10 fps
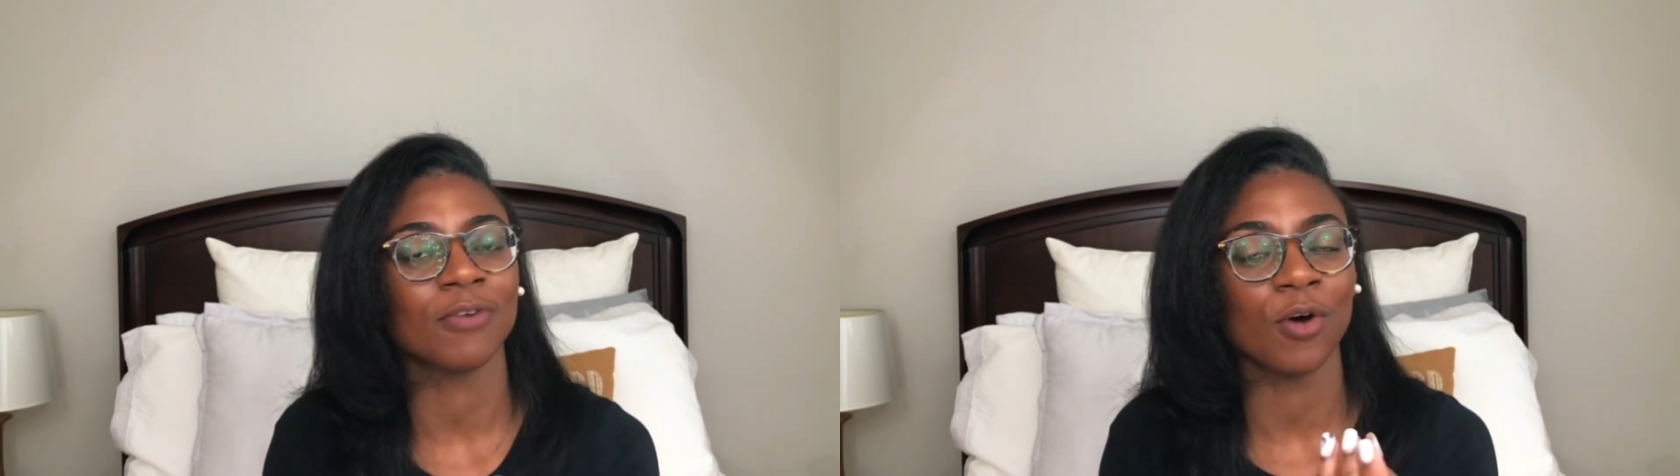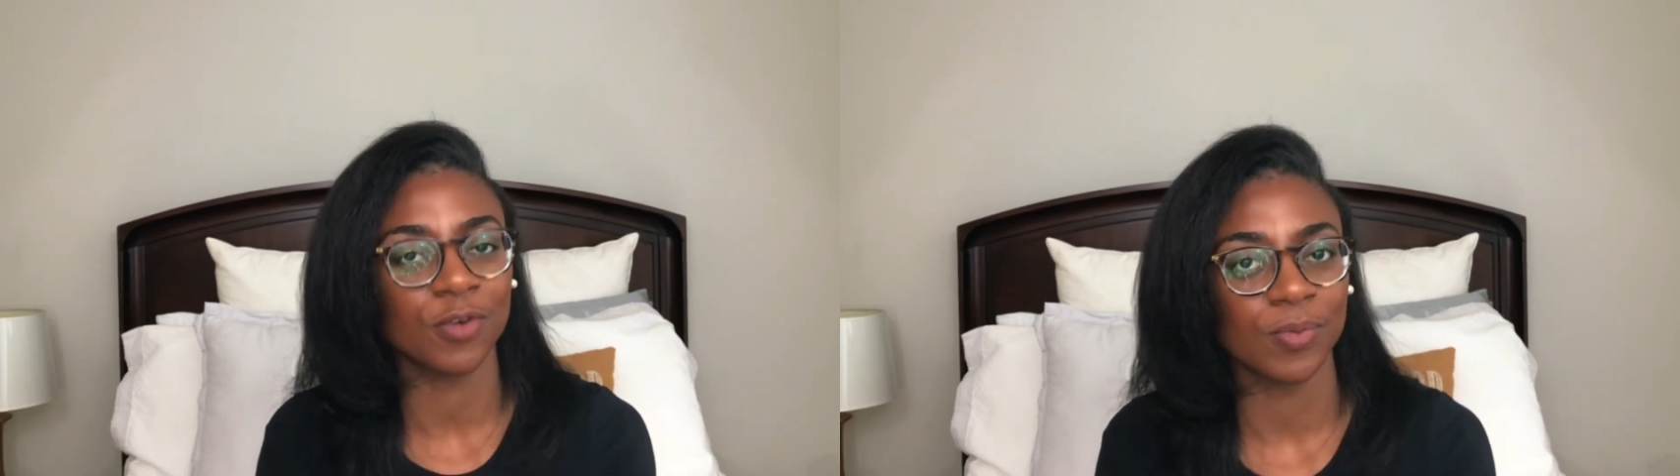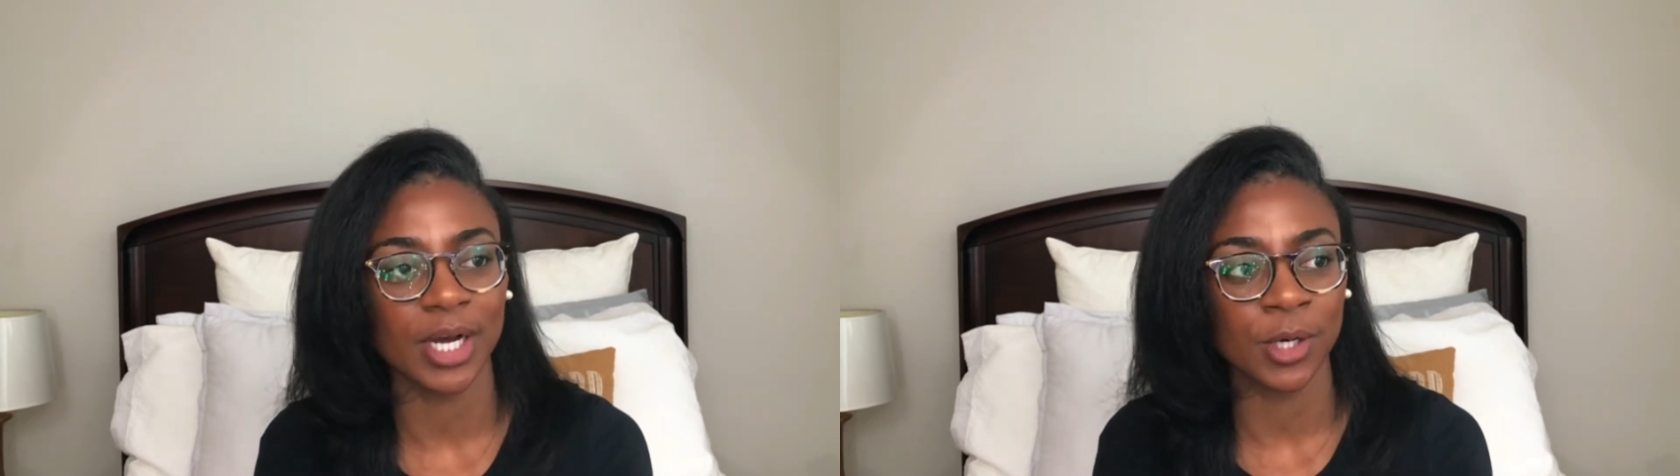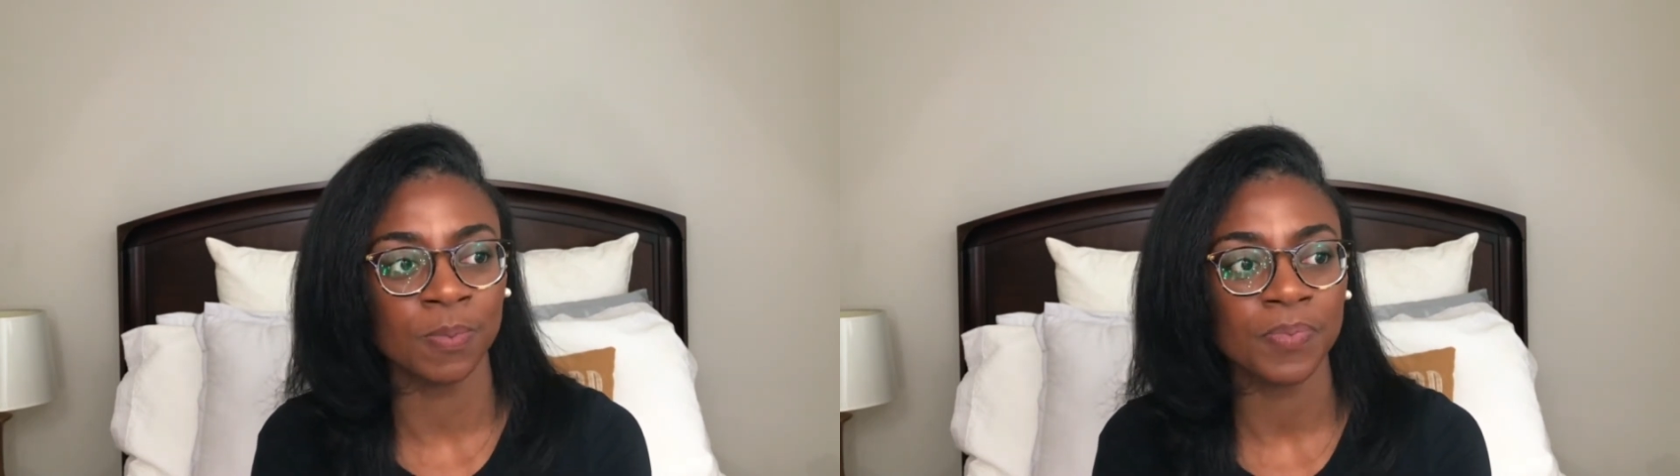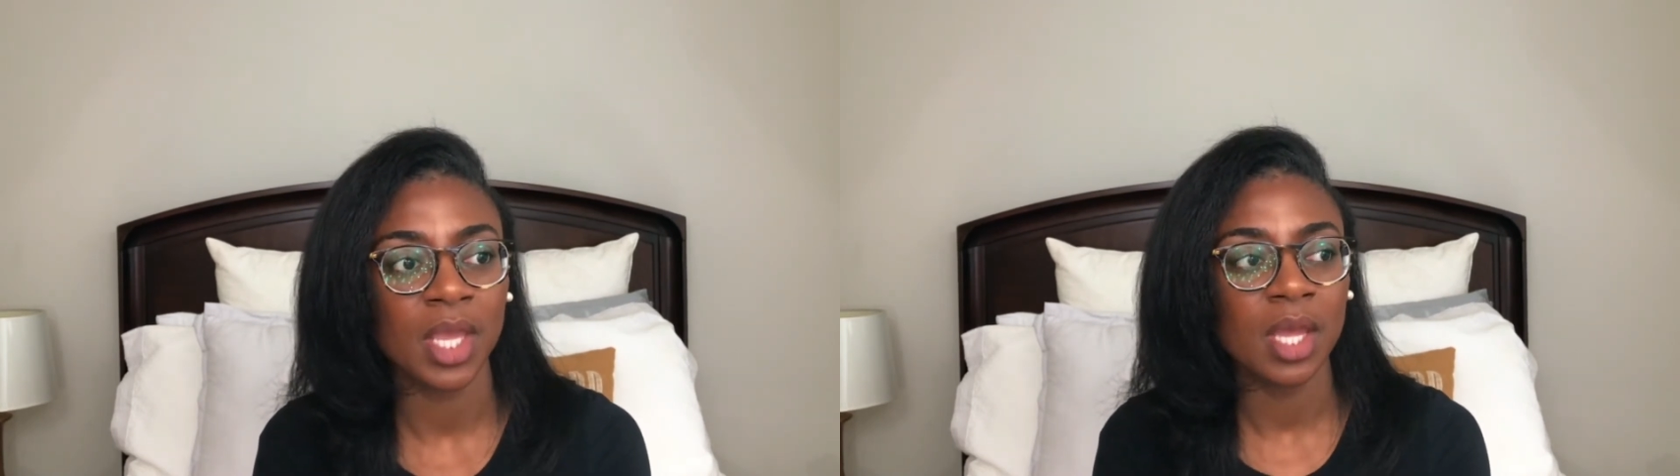
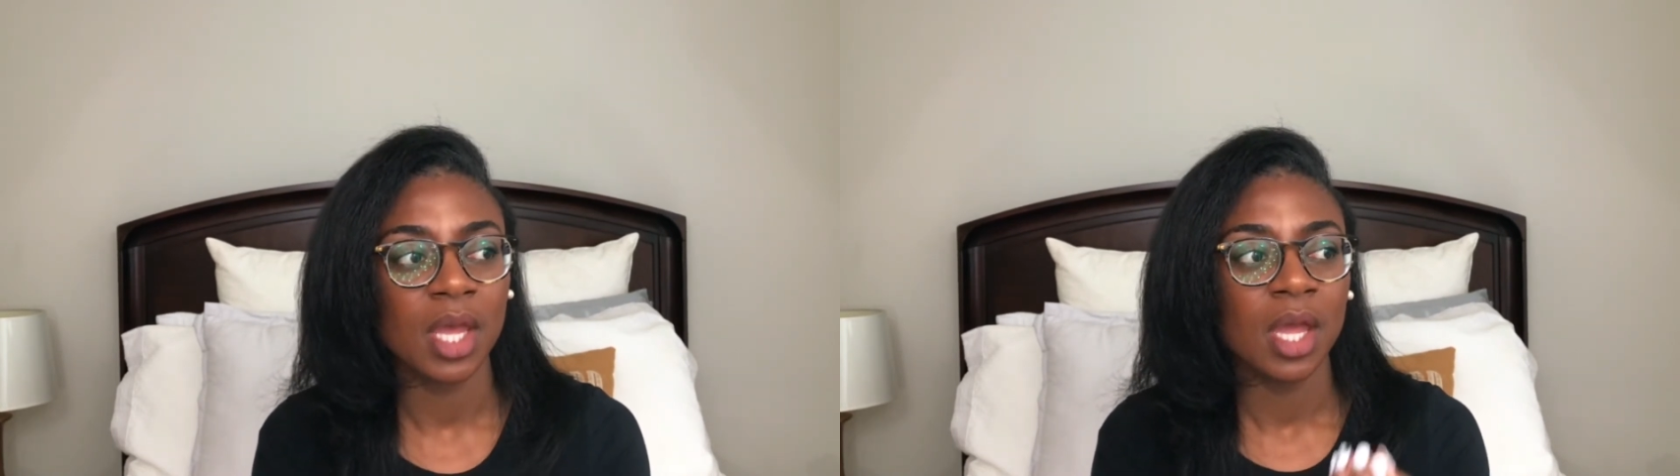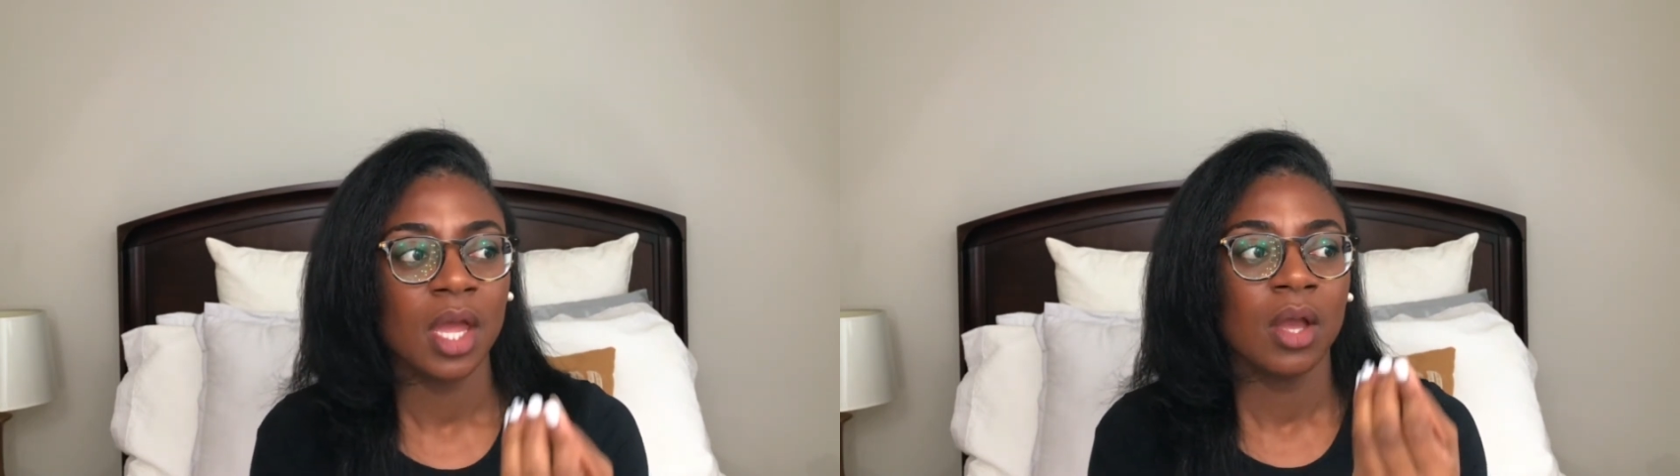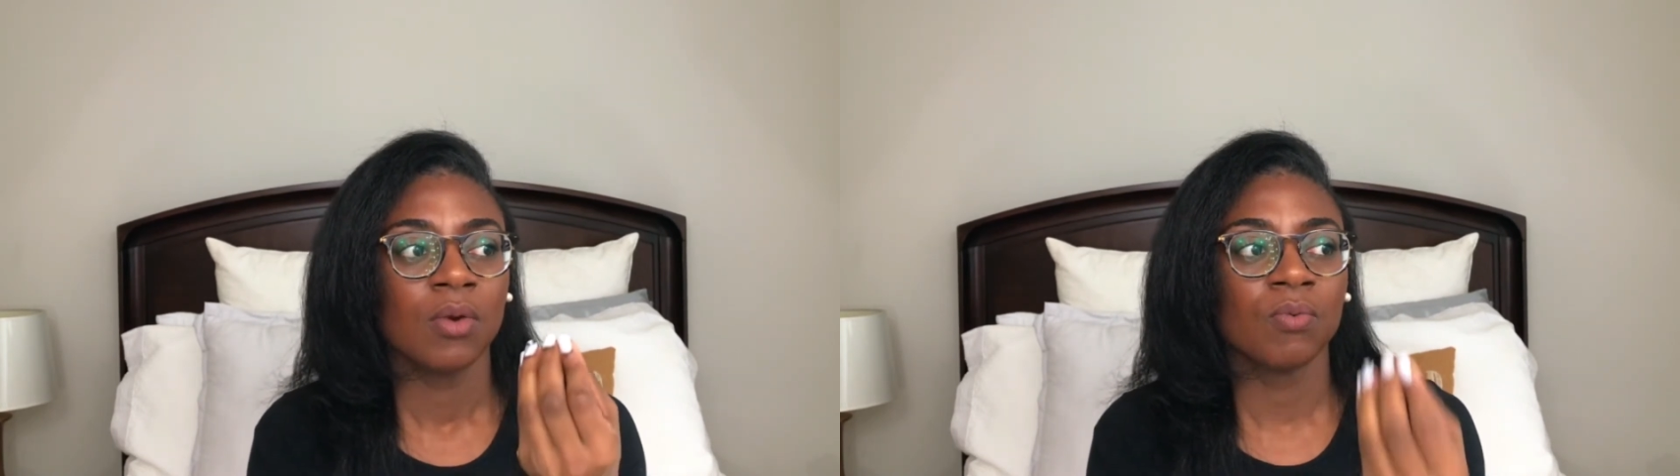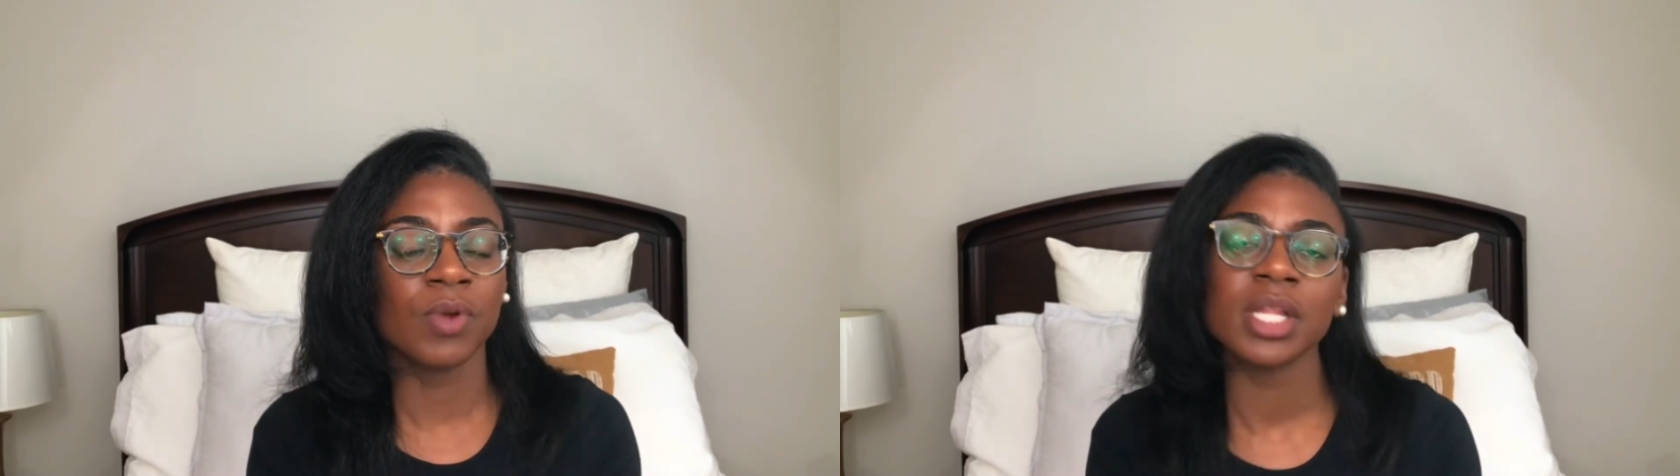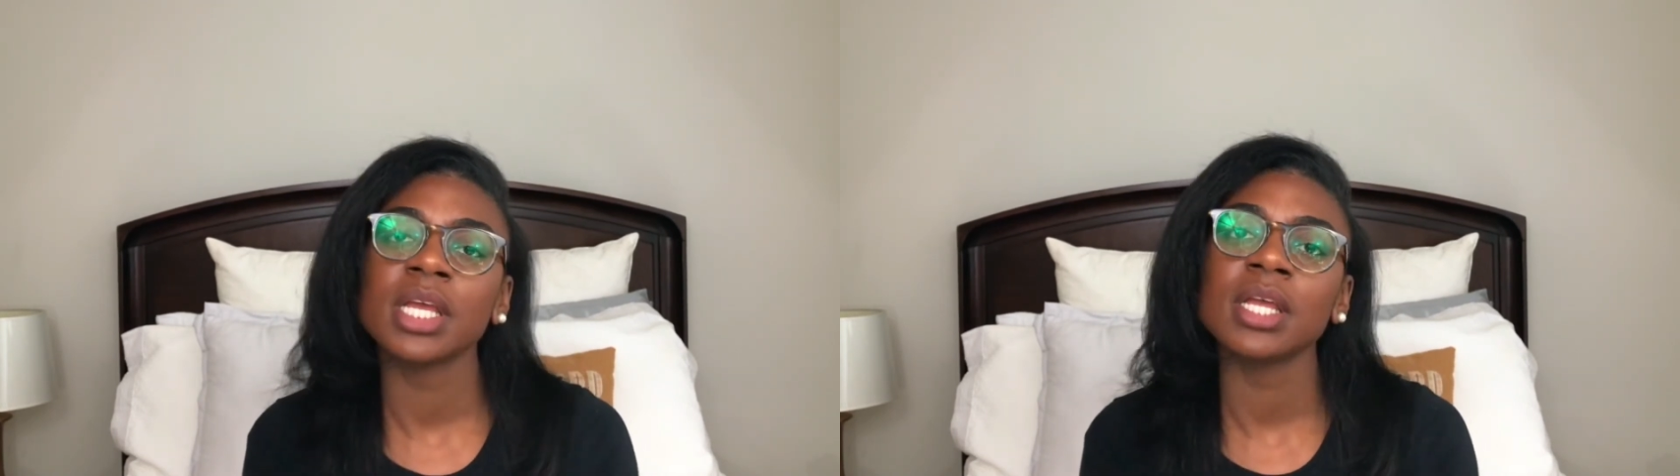overwhelm,
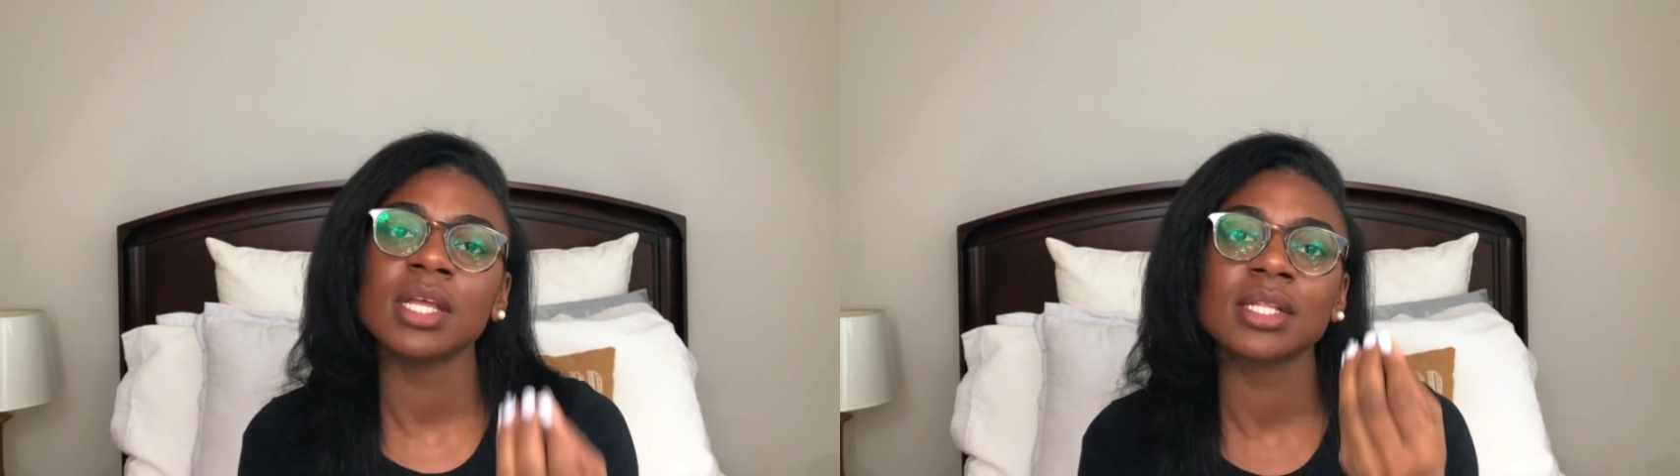really